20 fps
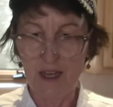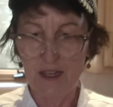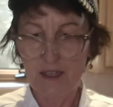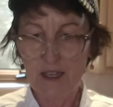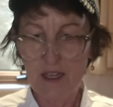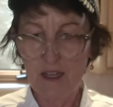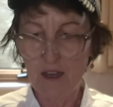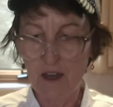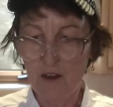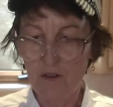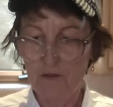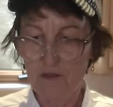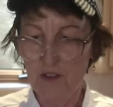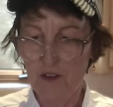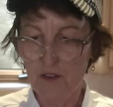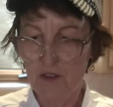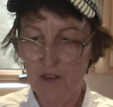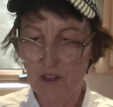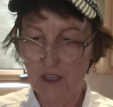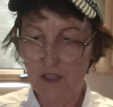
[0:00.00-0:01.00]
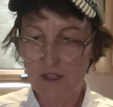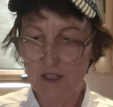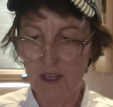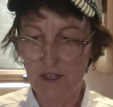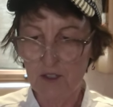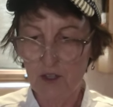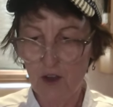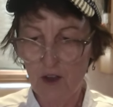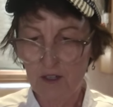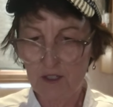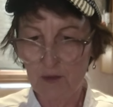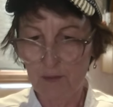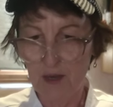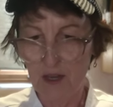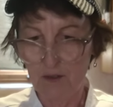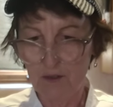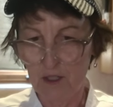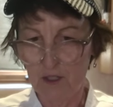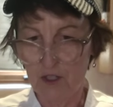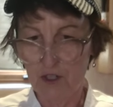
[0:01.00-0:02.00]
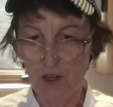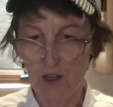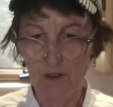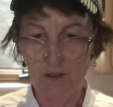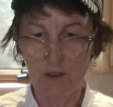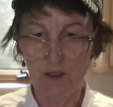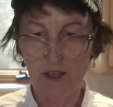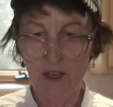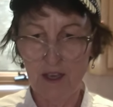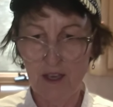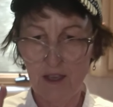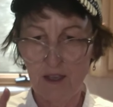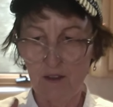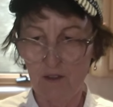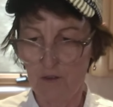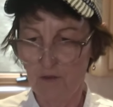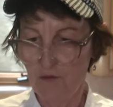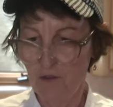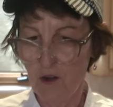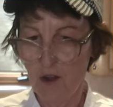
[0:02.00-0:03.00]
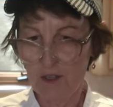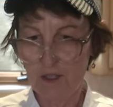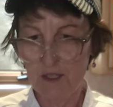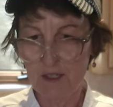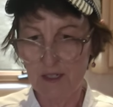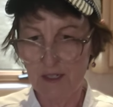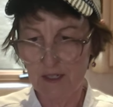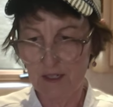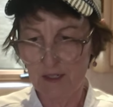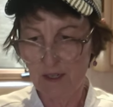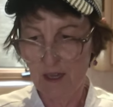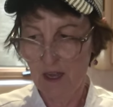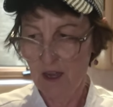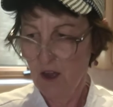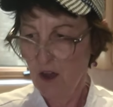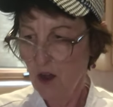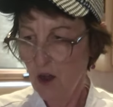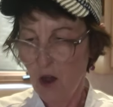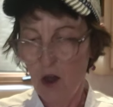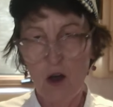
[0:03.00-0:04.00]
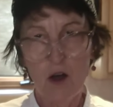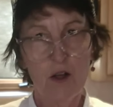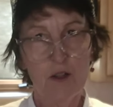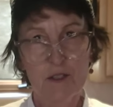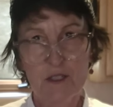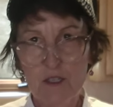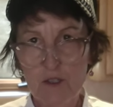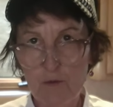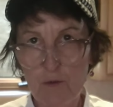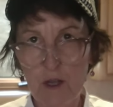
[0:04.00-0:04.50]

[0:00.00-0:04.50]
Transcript: Any of the things I talked about, the chocolate cake, the frosting, all these